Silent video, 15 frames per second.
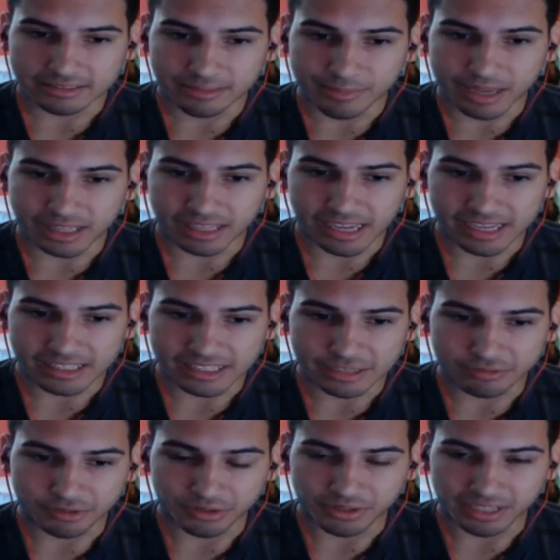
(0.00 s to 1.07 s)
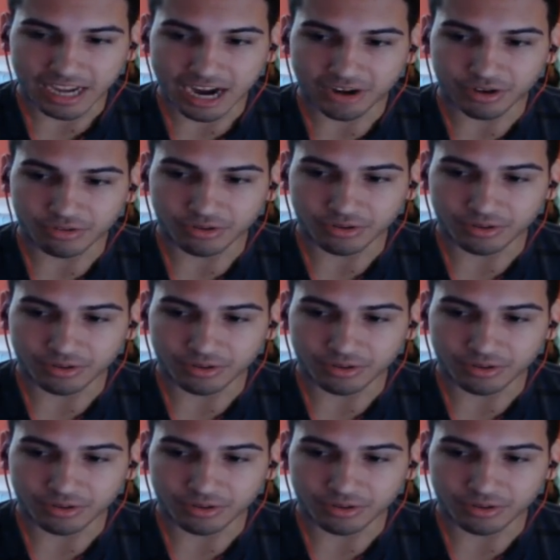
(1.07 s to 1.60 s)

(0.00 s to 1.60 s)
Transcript: melee AD role, the carry role.